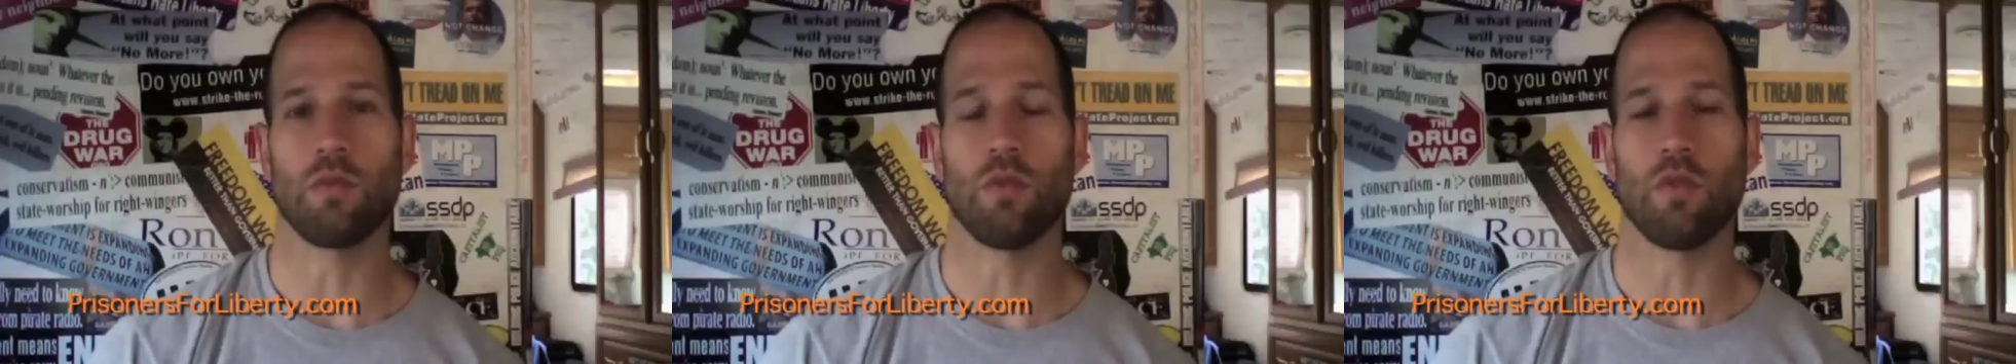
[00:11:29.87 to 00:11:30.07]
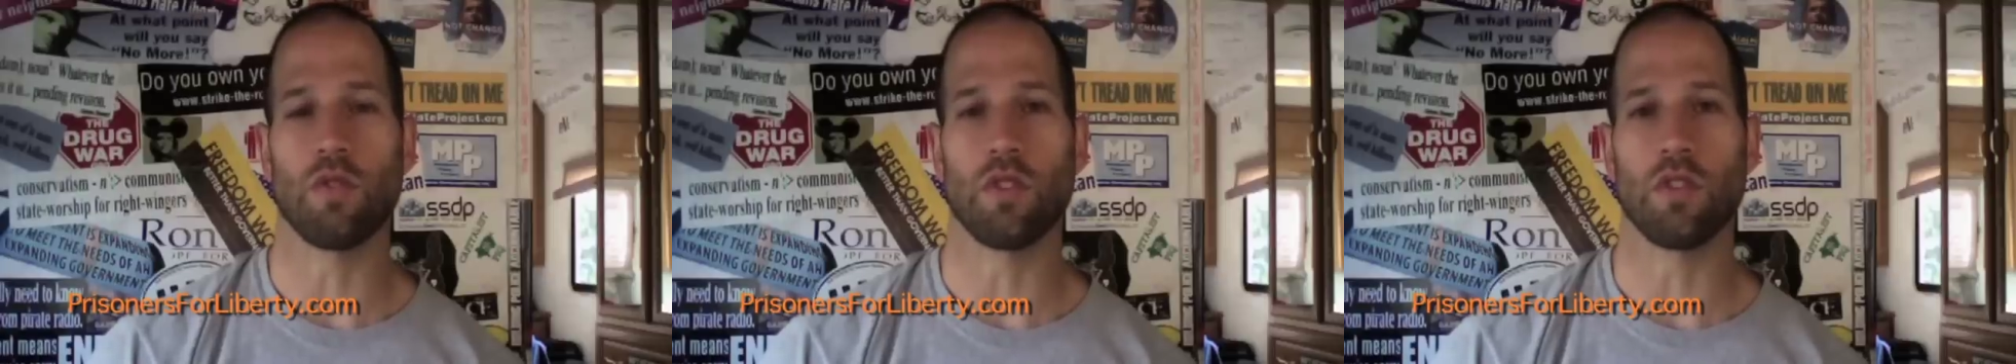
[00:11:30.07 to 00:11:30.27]

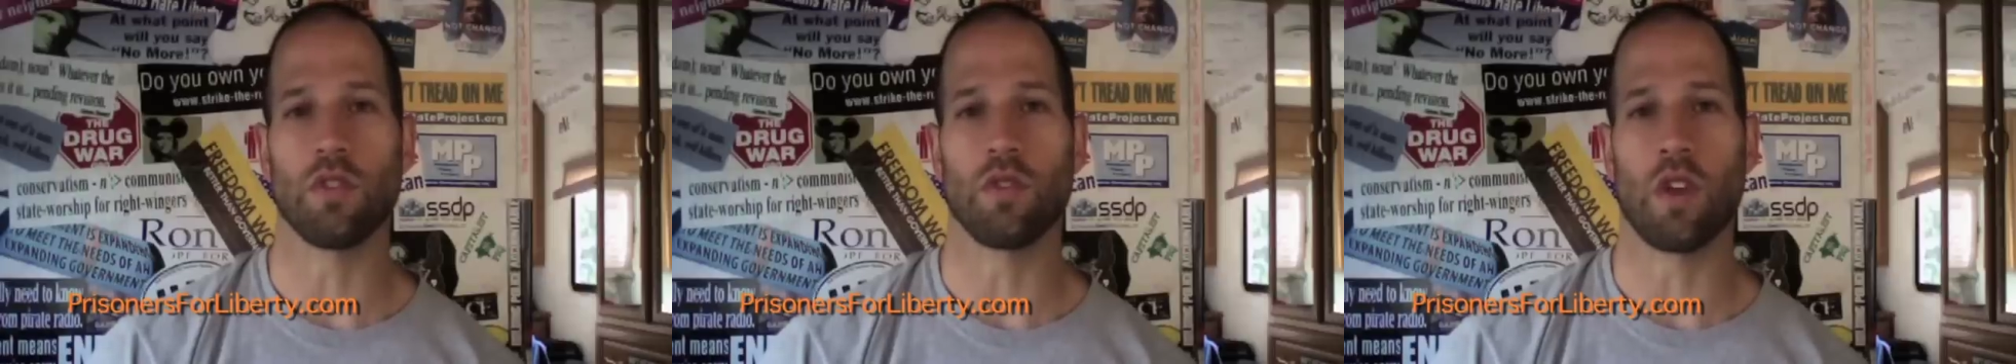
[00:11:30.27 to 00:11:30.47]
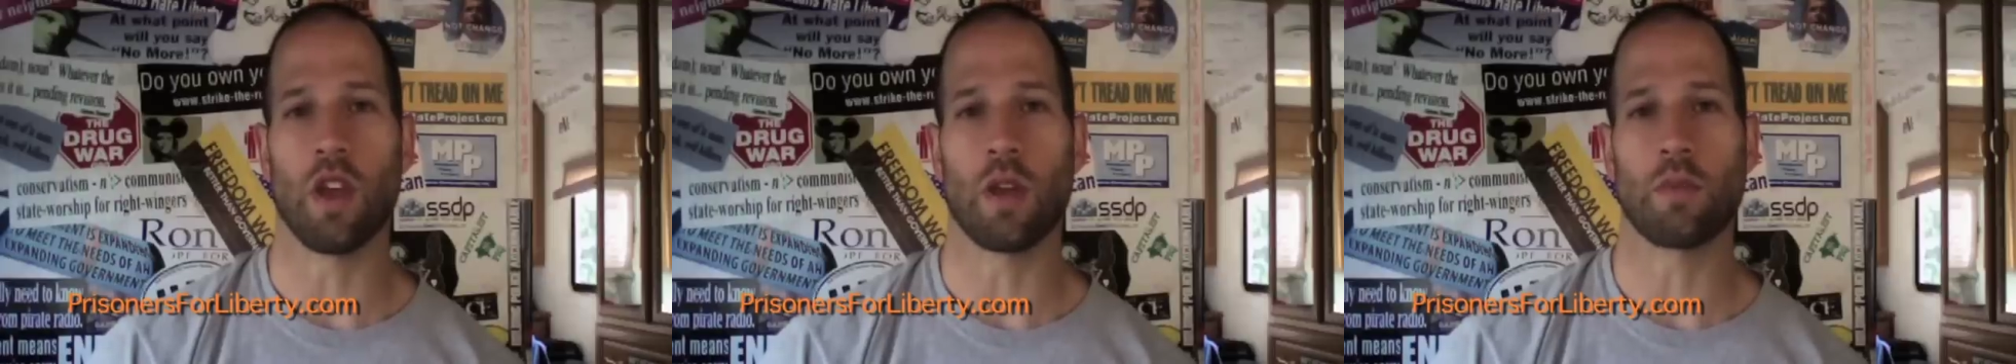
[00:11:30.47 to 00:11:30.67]
moving to
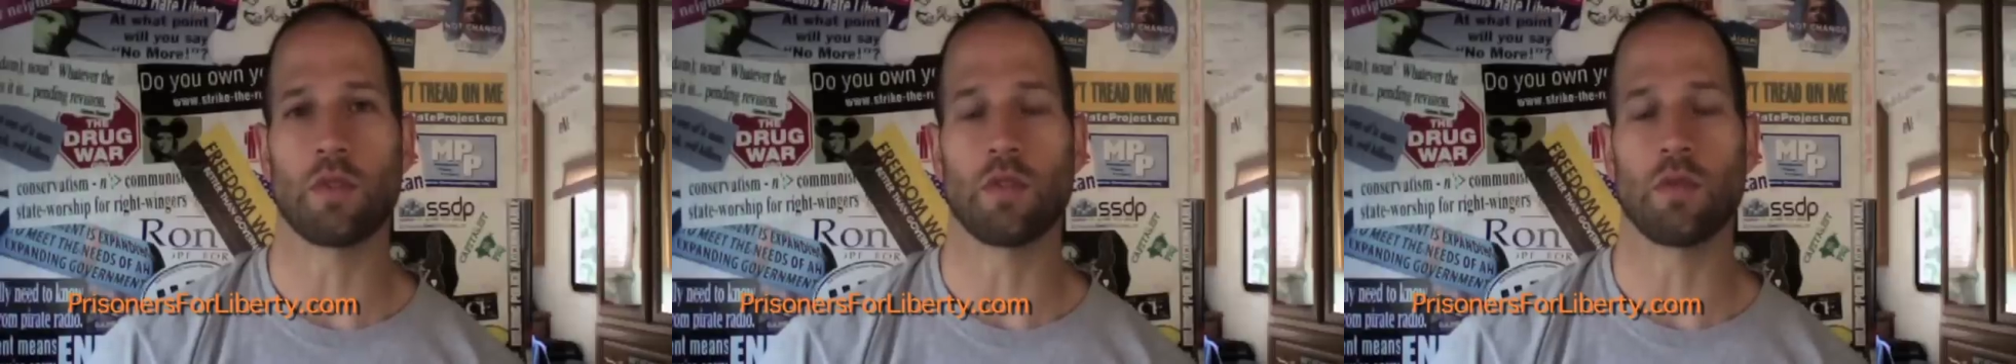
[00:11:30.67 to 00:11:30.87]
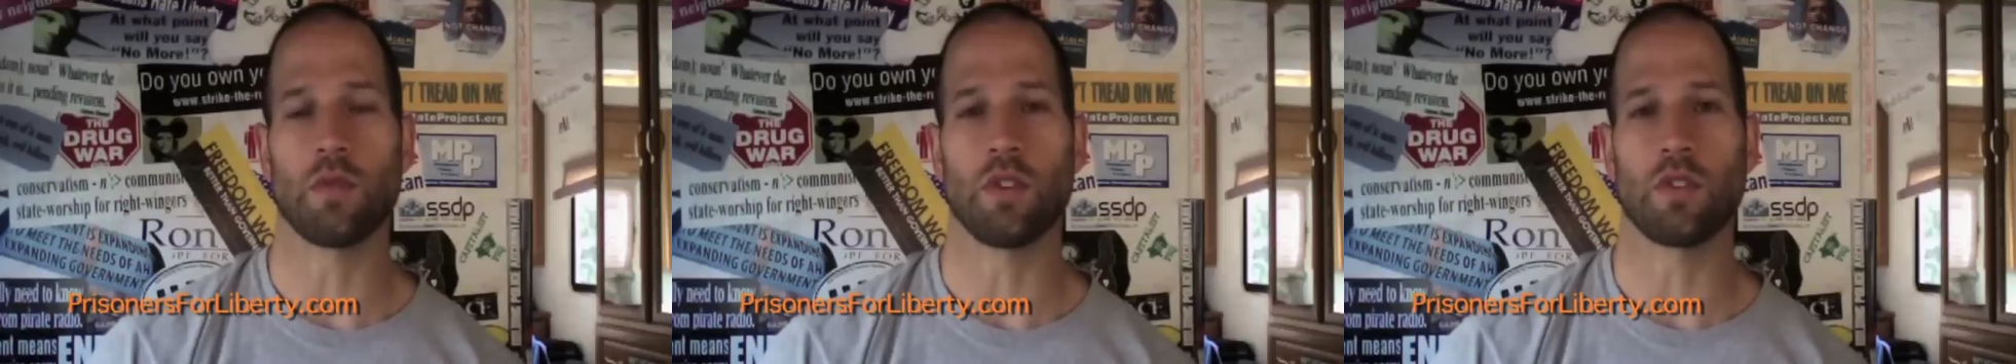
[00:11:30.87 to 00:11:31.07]
New
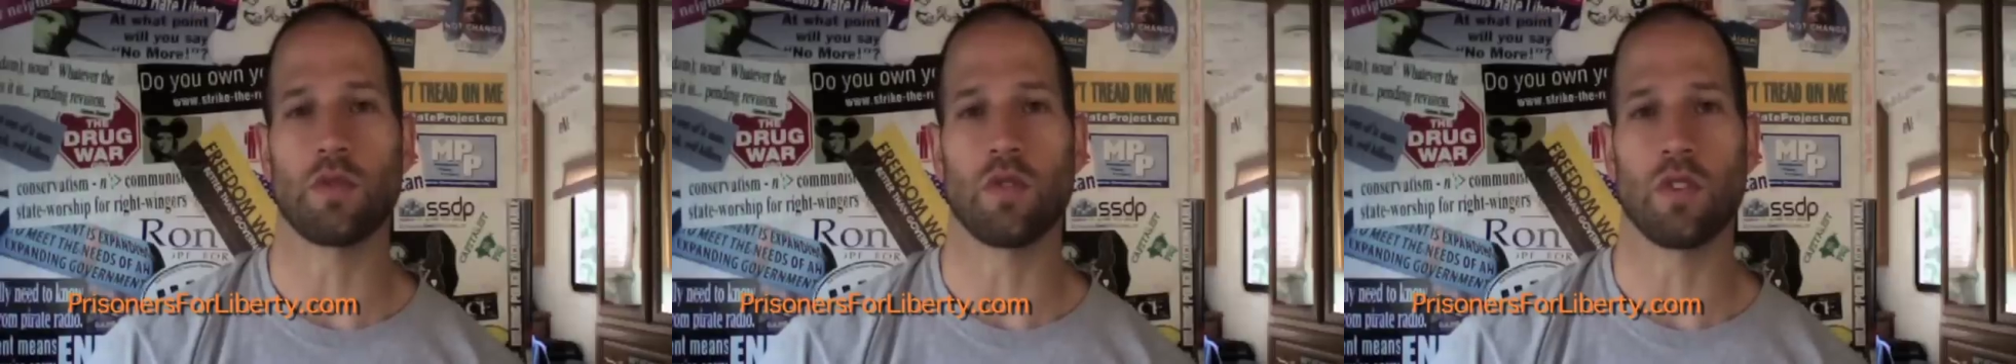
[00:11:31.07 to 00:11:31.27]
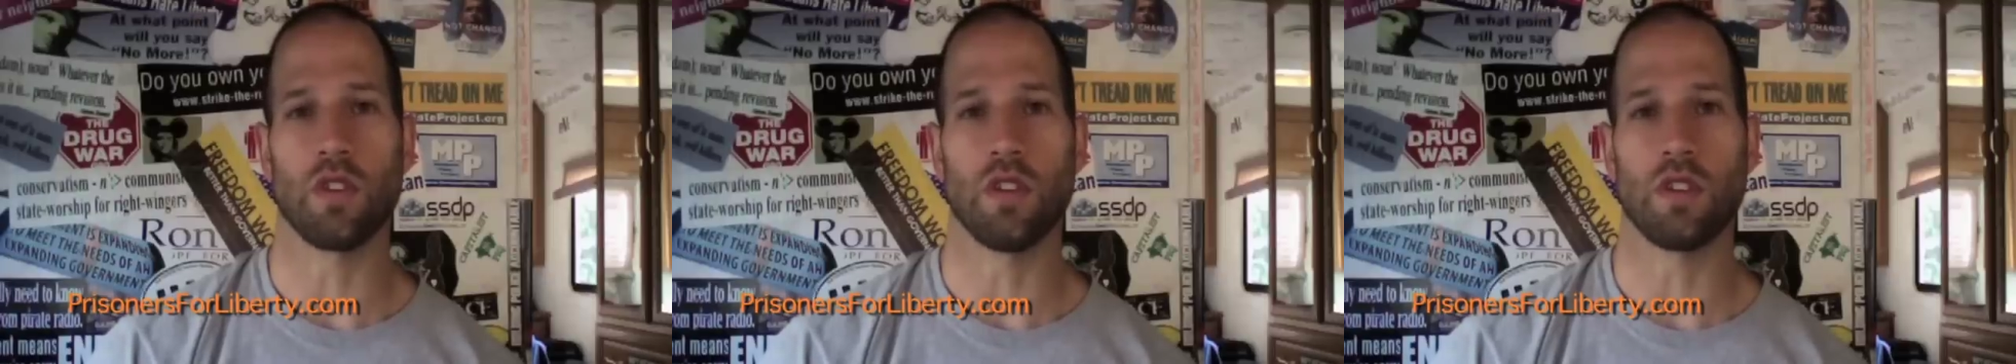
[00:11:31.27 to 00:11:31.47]
Hampshire when he's
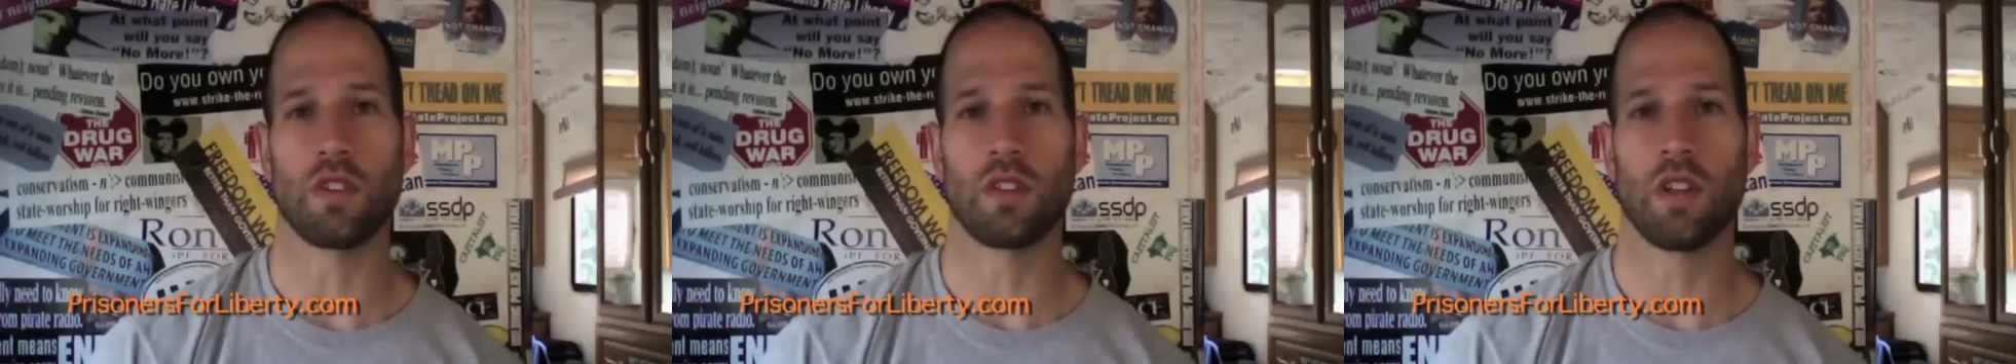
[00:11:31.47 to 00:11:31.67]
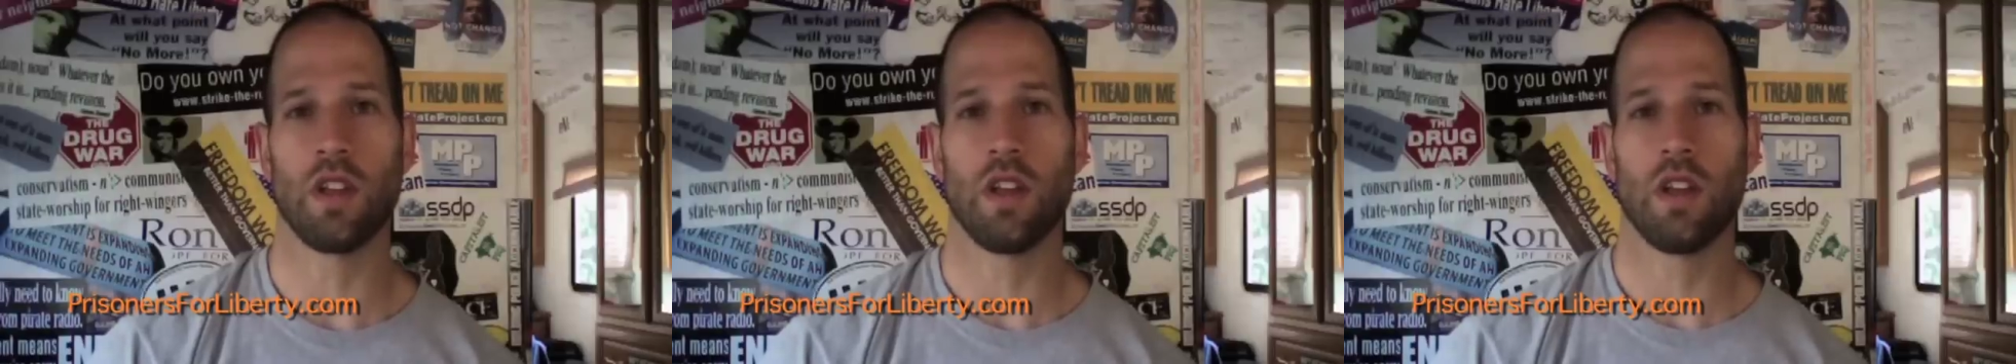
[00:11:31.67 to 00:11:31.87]

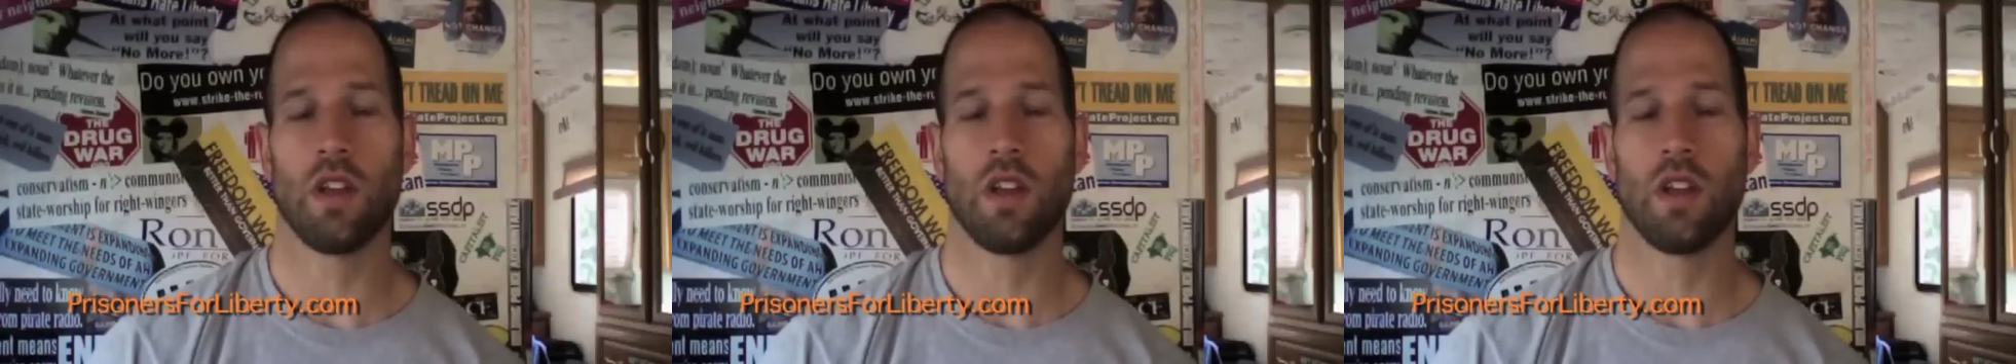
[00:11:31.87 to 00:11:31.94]
released